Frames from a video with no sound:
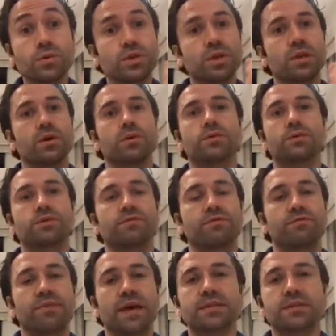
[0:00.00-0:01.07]
and loads of
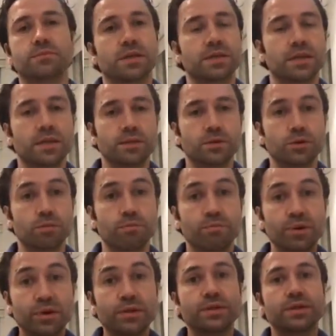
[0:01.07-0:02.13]
investment into
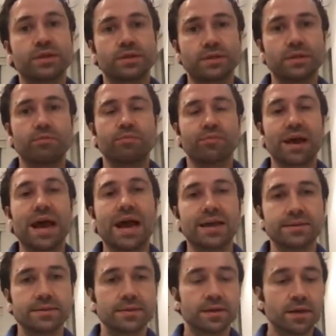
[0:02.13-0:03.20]
building their
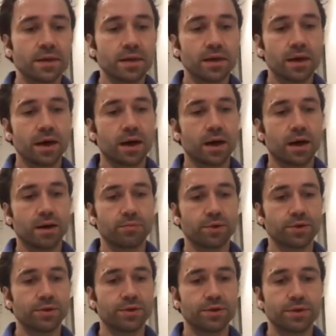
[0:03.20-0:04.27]
brand, uh,
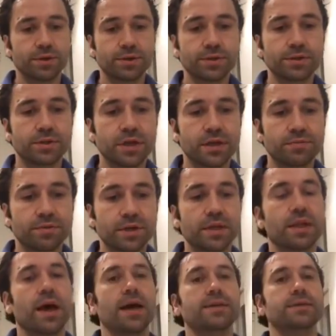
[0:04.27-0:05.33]
because they
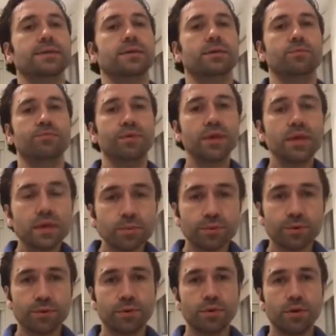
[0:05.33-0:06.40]
realize that
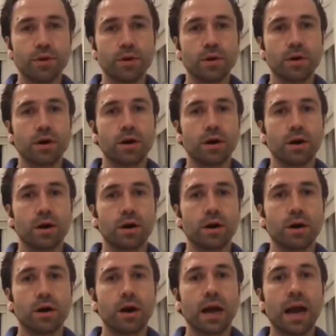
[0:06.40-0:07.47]
people
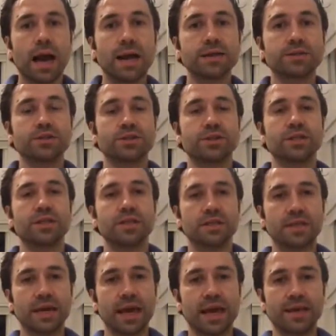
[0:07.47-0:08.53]
actually
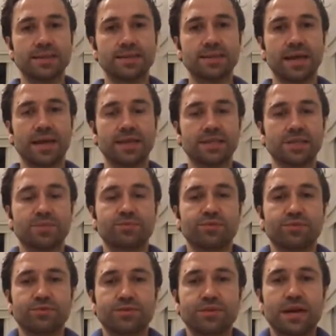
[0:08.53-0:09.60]
get
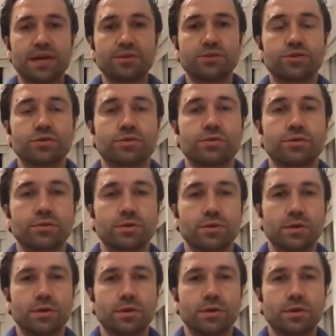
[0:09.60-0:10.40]
experiential